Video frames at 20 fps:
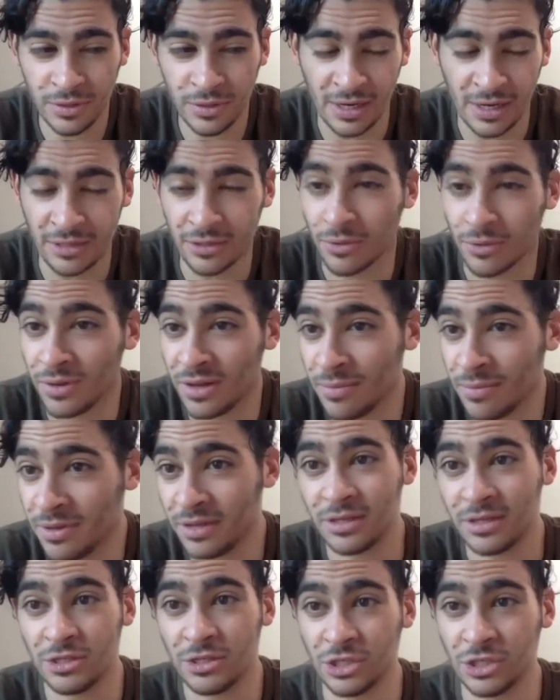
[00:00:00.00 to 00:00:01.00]
And I don't limit
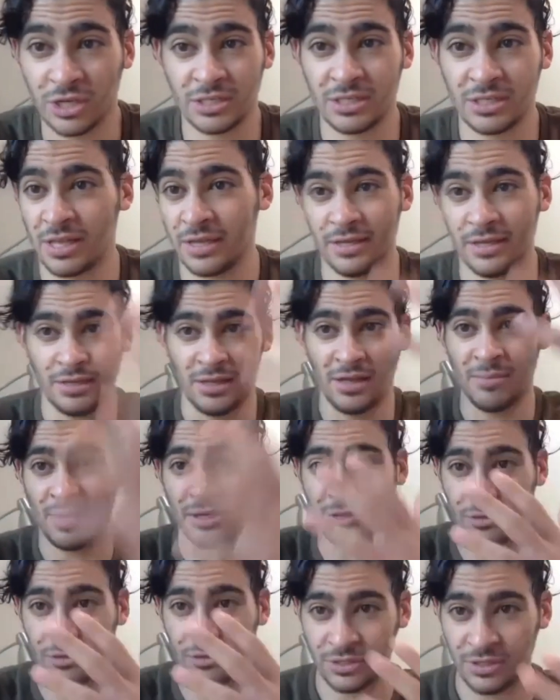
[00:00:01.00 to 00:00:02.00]
it to just like Elon
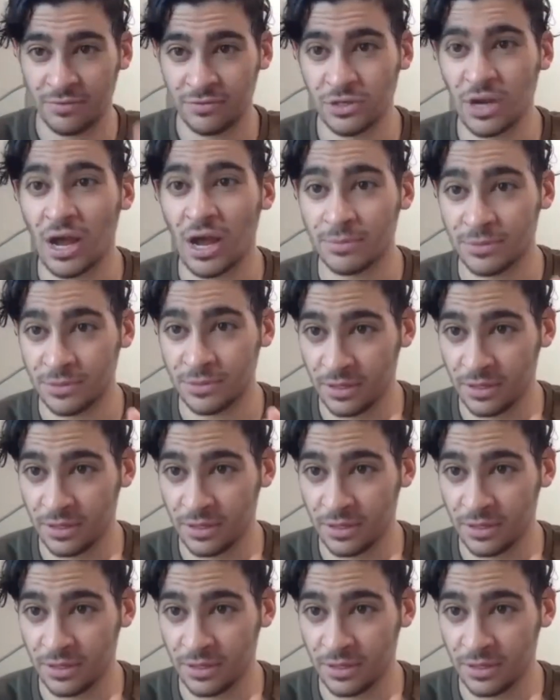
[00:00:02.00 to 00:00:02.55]
Musk or Steve Jobs.